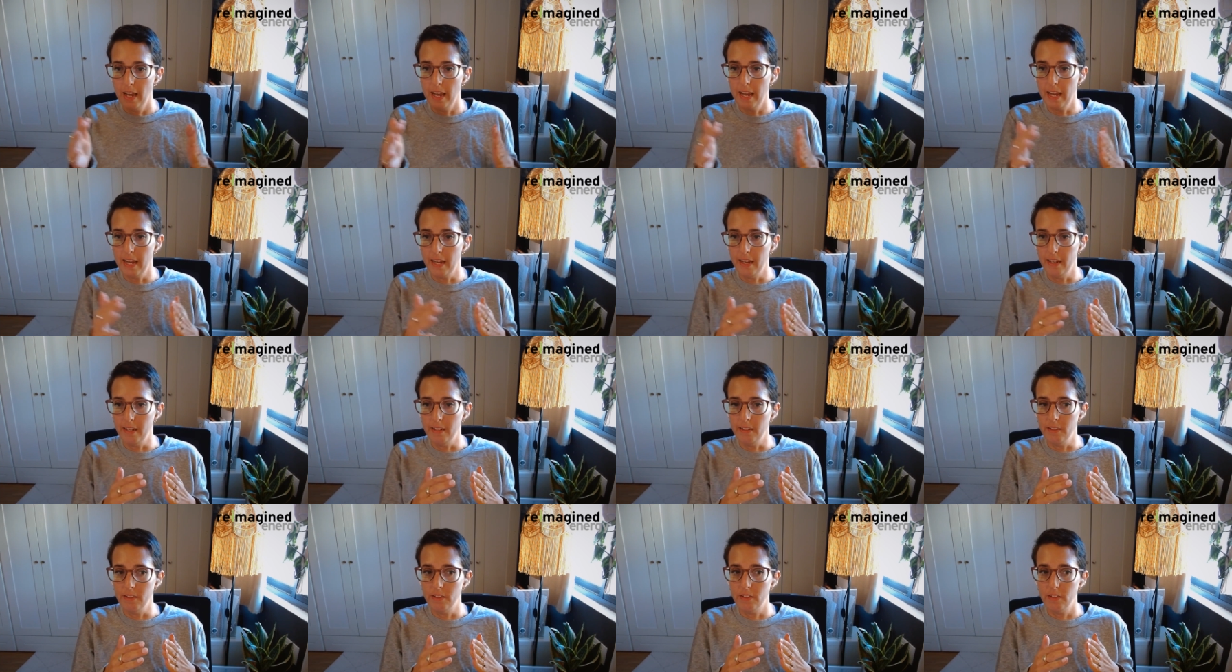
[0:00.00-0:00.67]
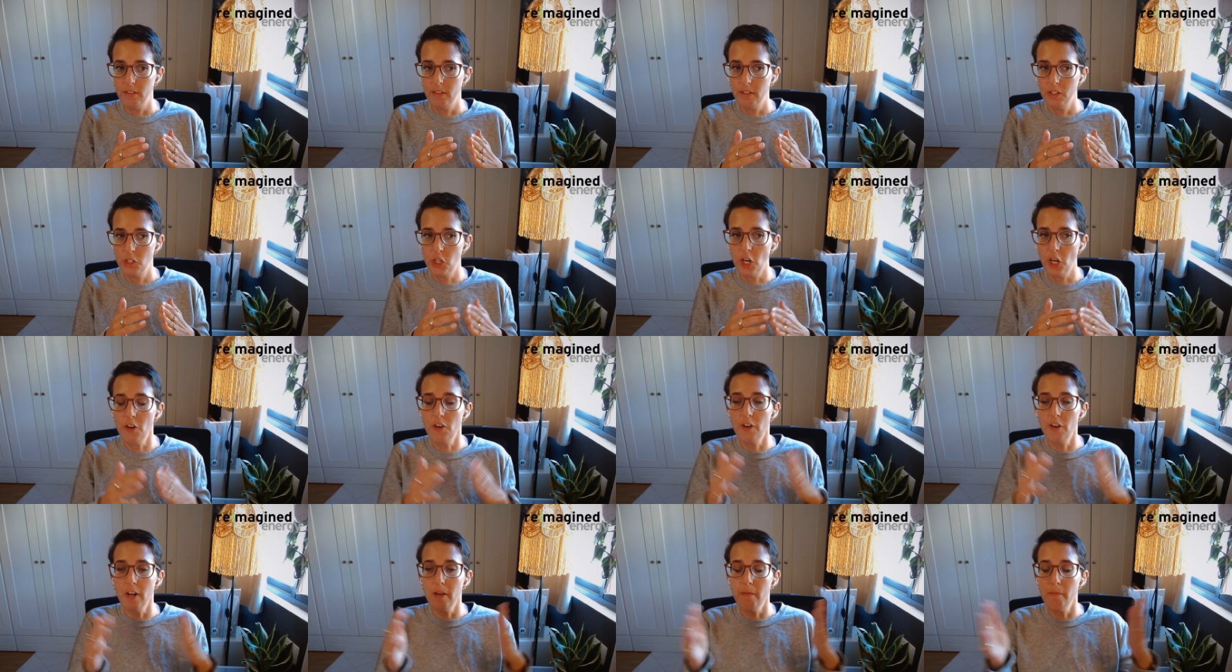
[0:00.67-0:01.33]
and
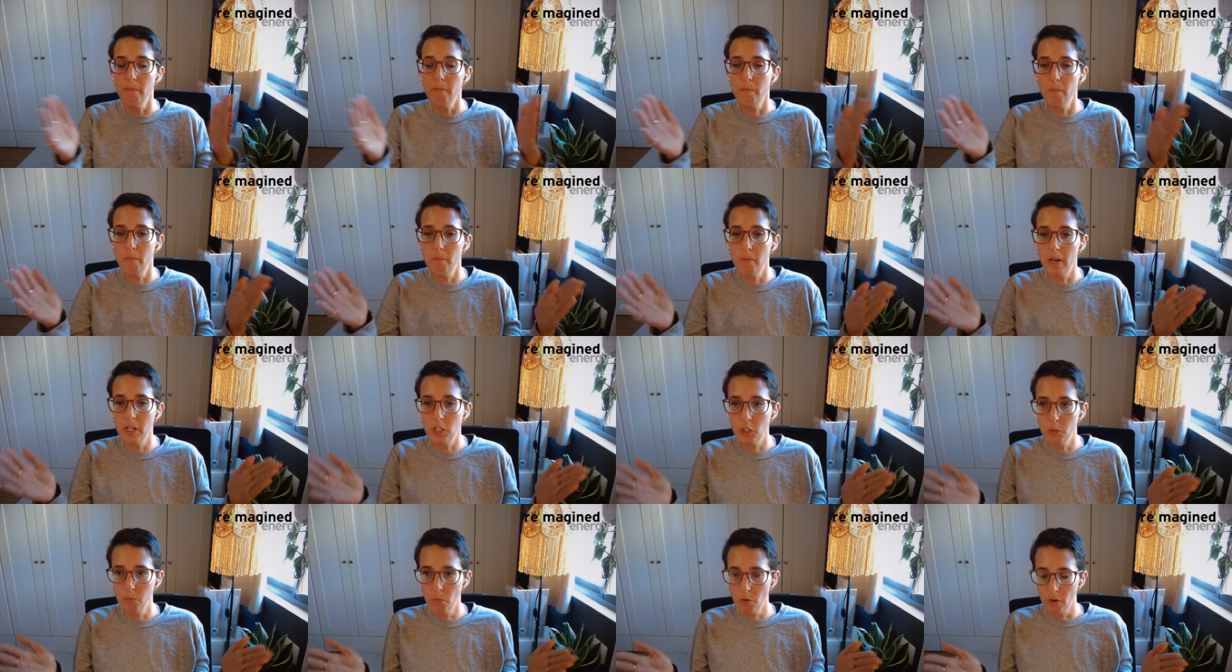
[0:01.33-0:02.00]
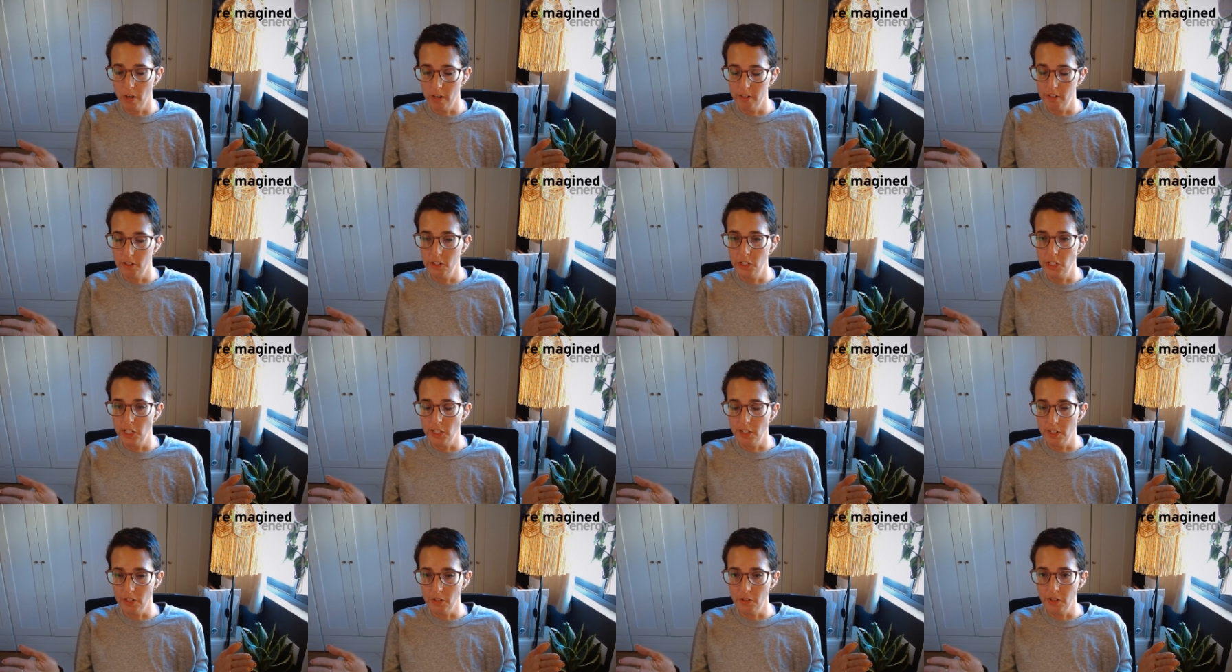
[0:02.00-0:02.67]
generate much more
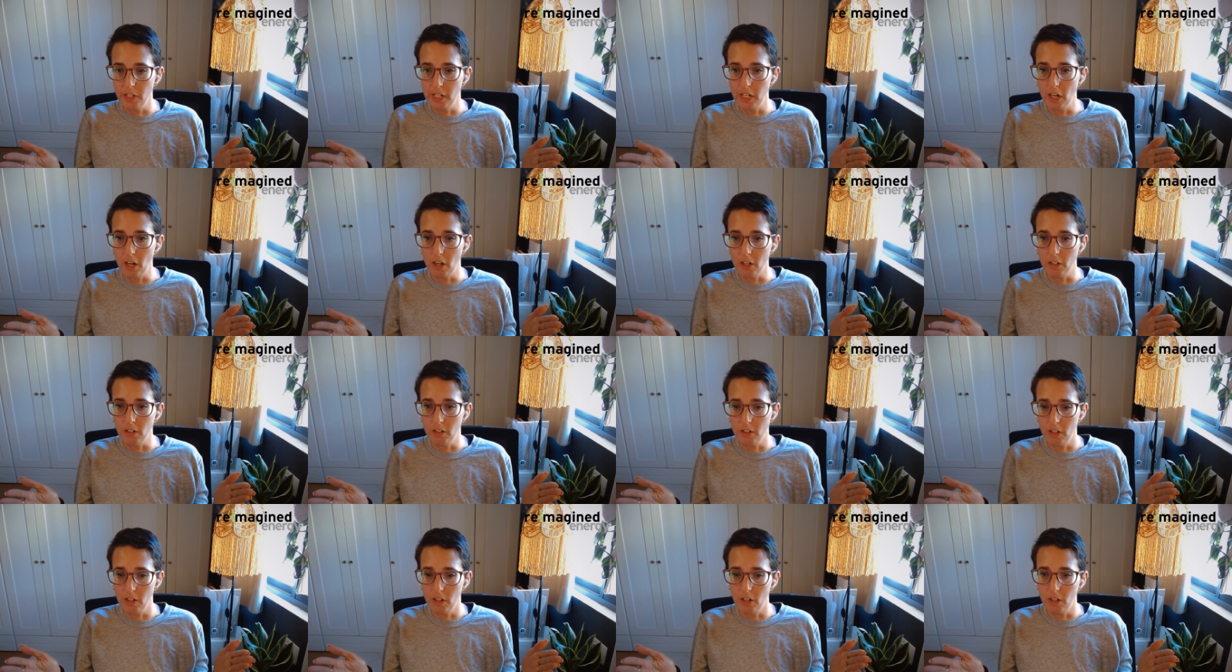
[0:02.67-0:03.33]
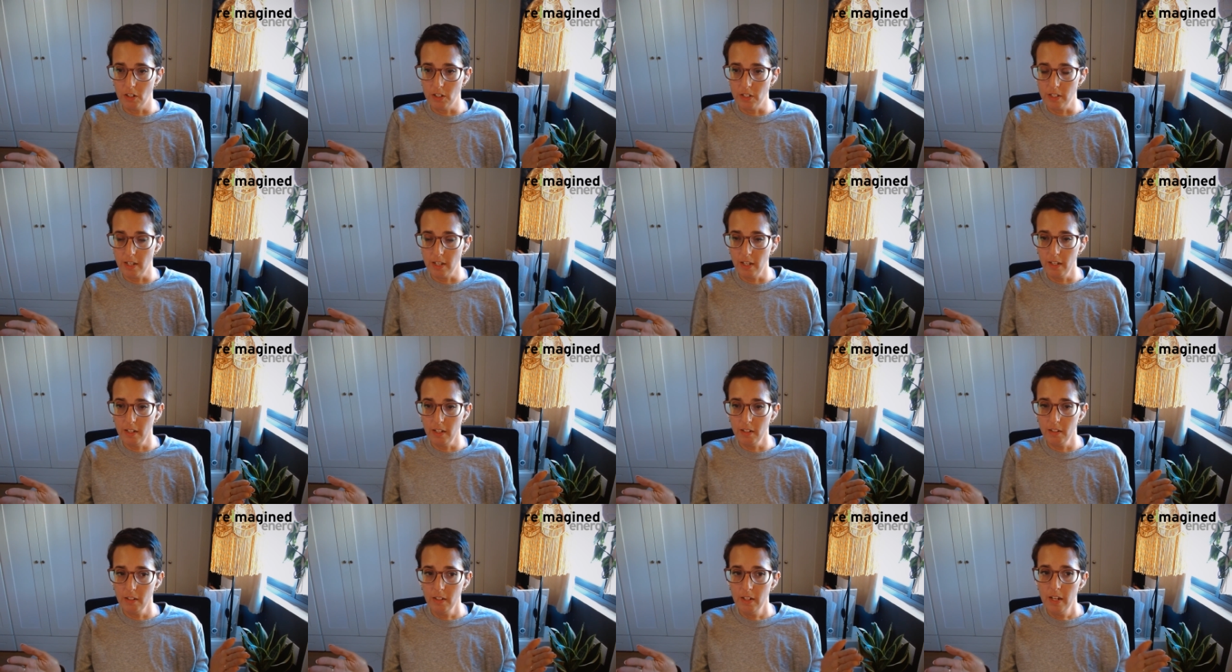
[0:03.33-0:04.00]
energy than you need on
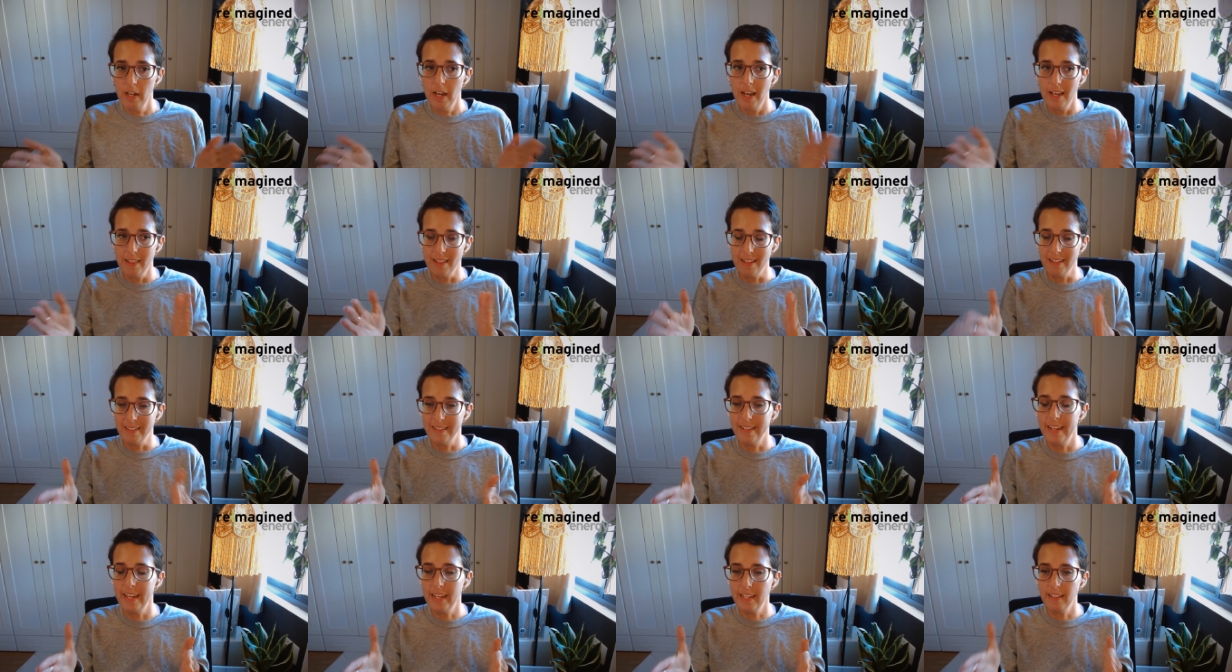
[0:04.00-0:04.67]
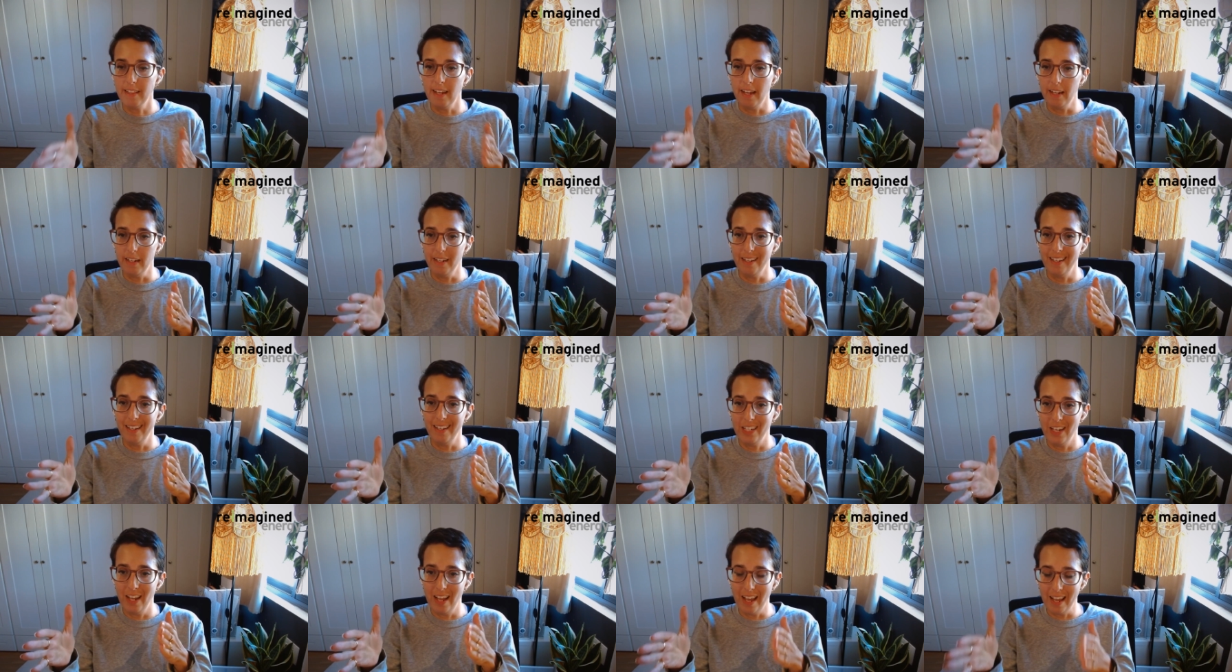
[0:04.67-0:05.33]
site, and then take that
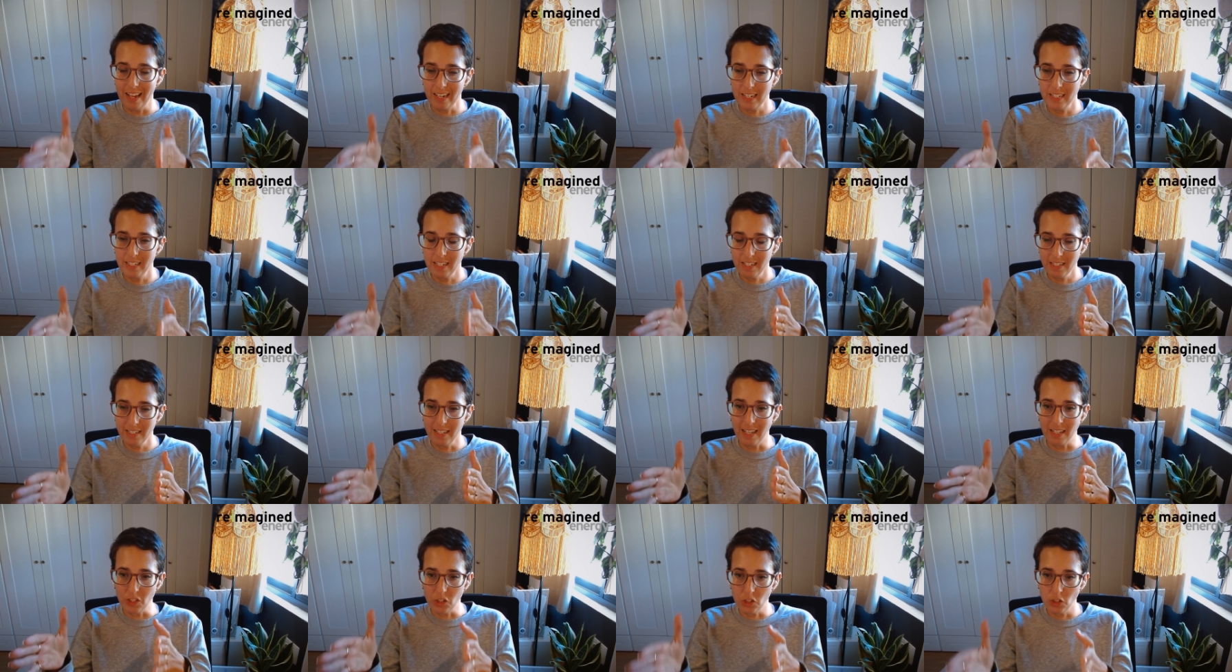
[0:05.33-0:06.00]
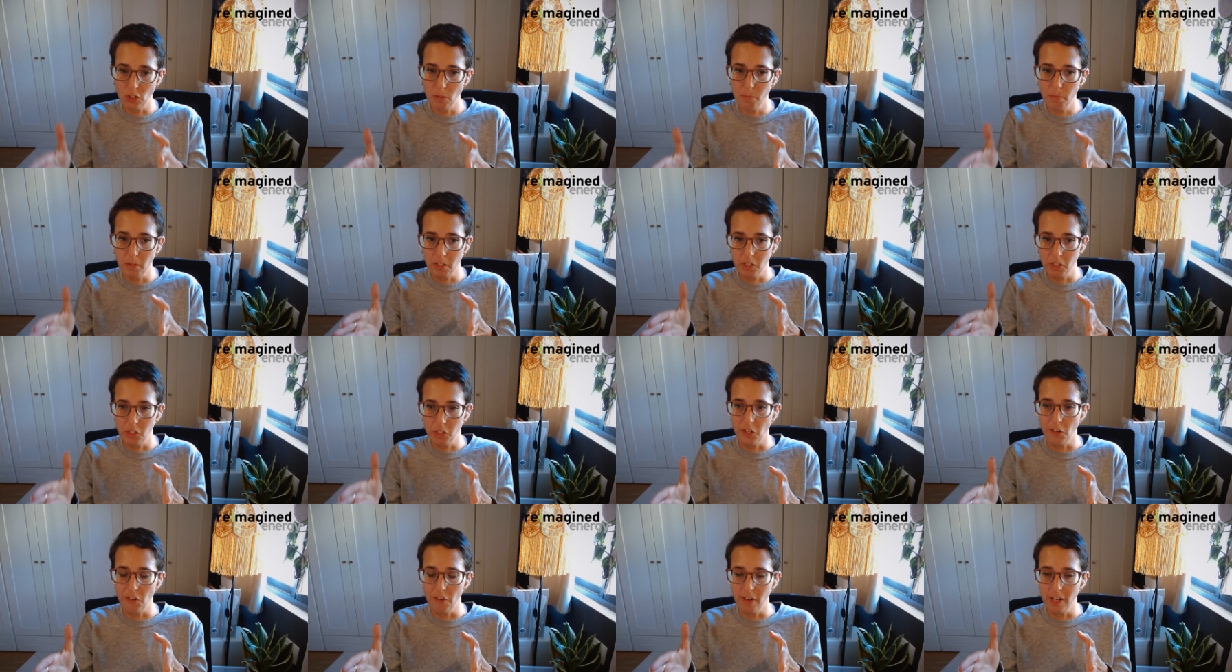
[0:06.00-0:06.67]
excess, that surplus
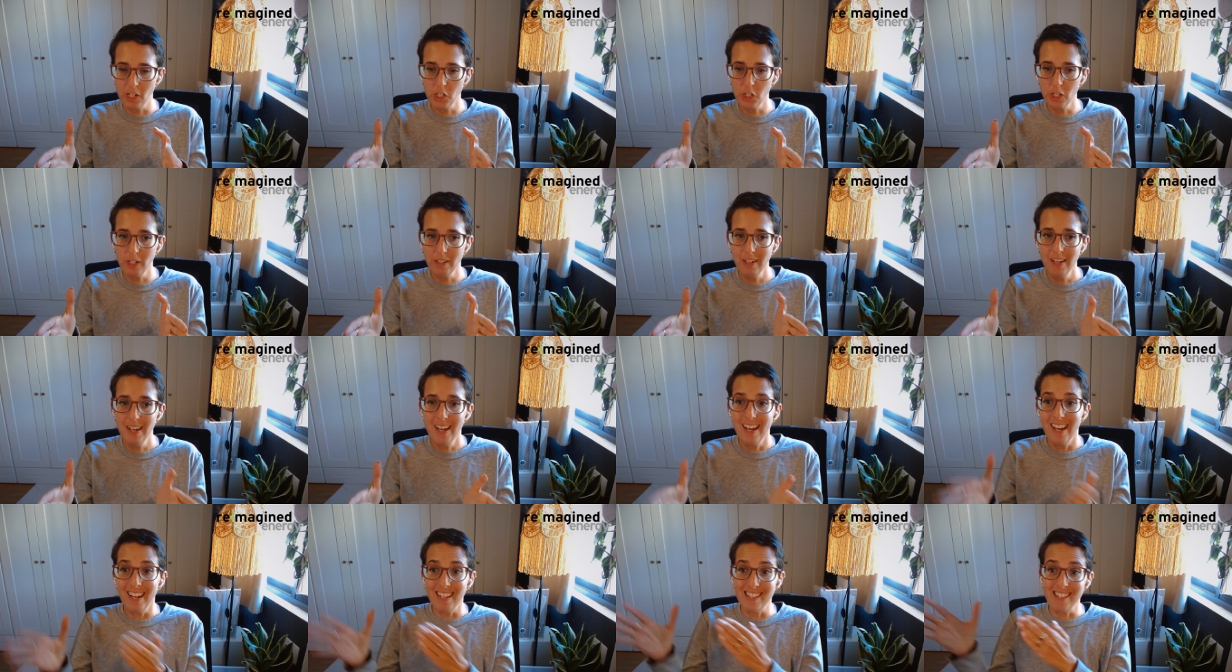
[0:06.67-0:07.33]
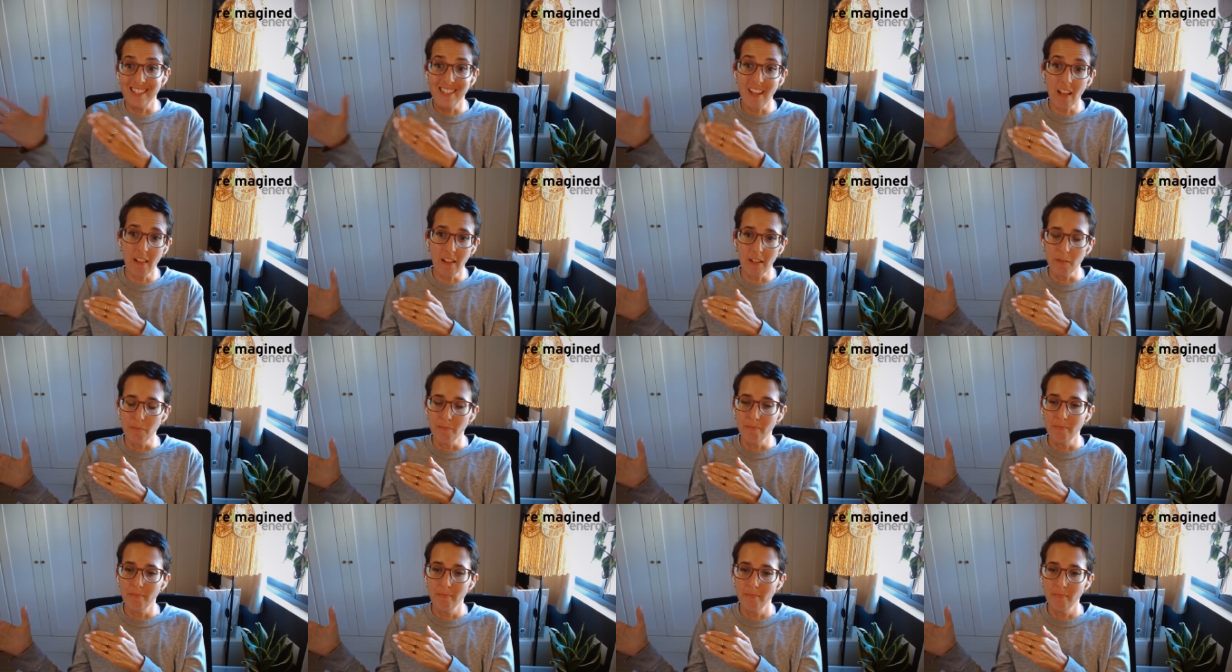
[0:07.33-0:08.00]
generation, and sell it